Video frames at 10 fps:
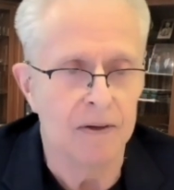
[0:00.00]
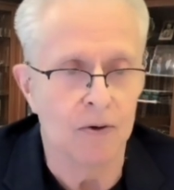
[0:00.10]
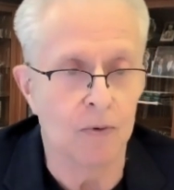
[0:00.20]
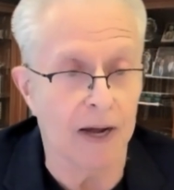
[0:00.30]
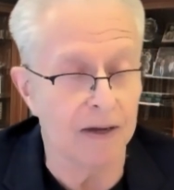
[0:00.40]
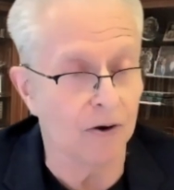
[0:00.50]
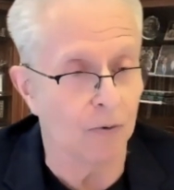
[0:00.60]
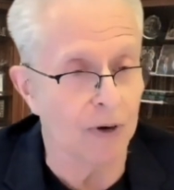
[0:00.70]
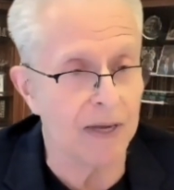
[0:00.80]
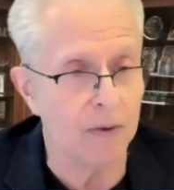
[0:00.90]
who I
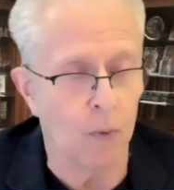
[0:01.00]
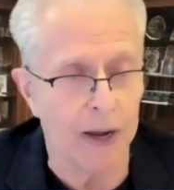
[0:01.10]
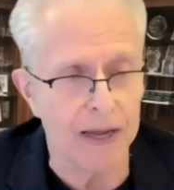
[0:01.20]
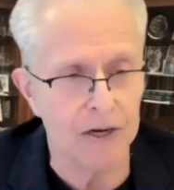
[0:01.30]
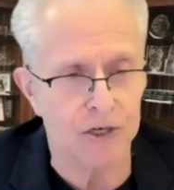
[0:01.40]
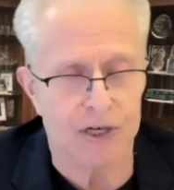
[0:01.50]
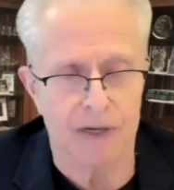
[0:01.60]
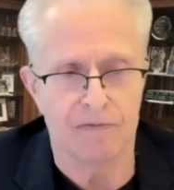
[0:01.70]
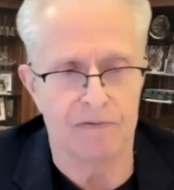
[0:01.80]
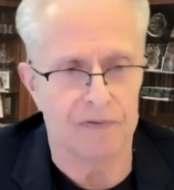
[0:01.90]
agree waged
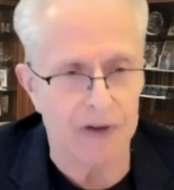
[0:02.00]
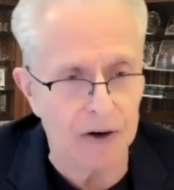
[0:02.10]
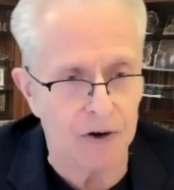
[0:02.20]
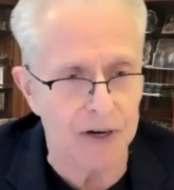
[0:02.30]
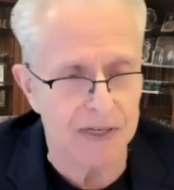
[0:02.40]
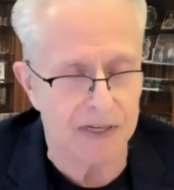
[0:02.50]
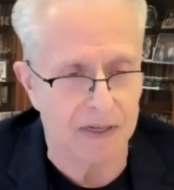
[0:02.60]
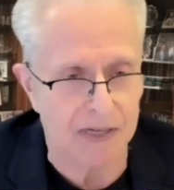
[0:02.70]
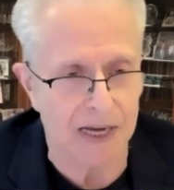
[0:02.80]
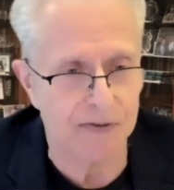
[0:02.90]
a very
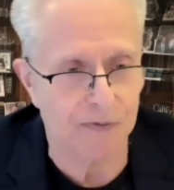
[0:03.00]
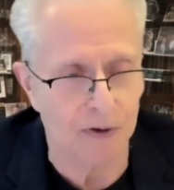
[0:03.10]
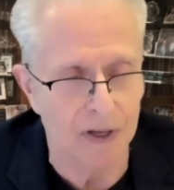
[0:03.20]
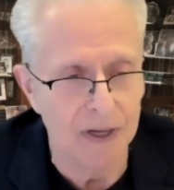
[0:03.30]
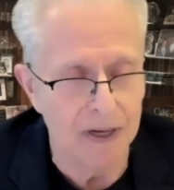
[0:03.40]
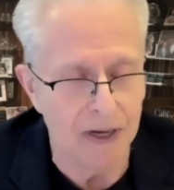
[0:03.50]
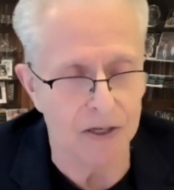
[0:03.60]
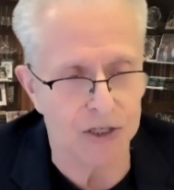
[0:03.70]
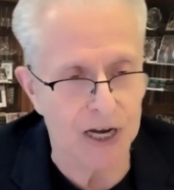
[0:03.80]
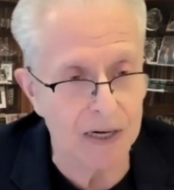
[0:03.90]
successful
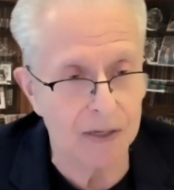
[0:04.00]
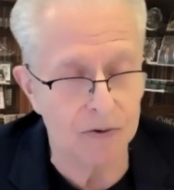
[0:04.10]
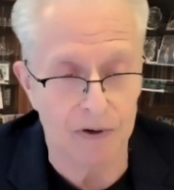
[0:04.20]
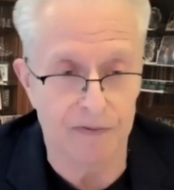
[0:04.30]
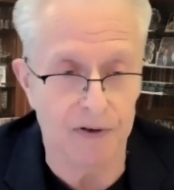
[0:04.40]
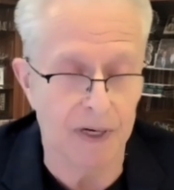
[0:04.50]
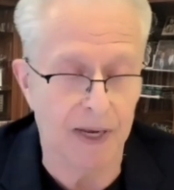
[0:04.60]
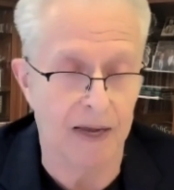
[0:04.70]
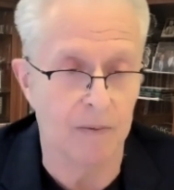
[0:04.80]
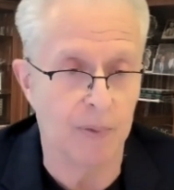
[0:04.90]
agenda-driven
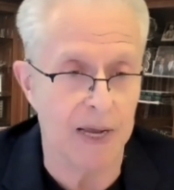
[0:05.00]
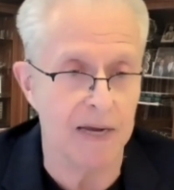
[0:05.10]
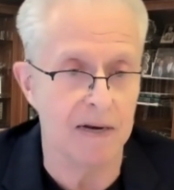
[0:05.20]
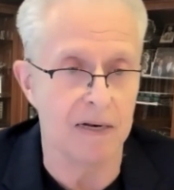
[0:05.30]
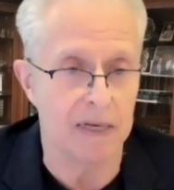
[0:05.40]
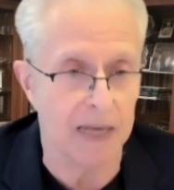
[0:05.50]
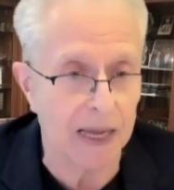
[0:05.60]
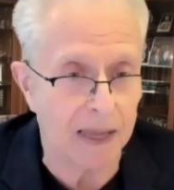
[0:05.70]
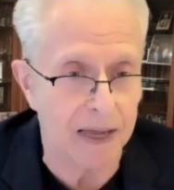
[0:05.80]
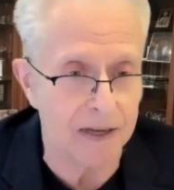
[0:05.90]
campaign,
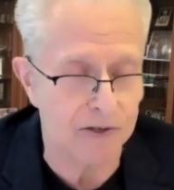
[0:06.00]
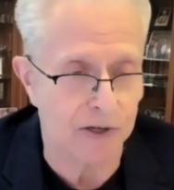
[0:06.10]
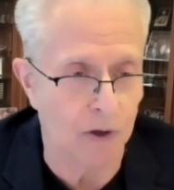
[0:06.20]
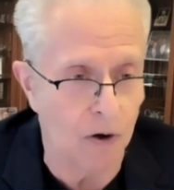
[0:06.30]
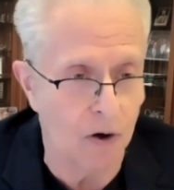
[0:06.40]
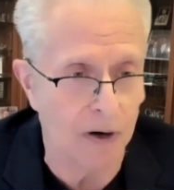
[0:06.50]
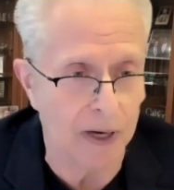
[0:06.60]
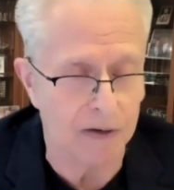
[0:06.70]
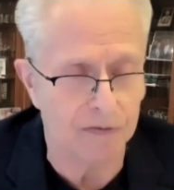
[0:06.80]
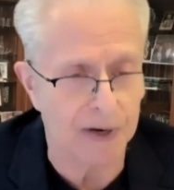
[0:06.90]
decades long,
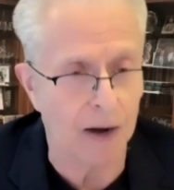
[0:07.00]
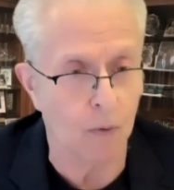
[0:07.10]
and have now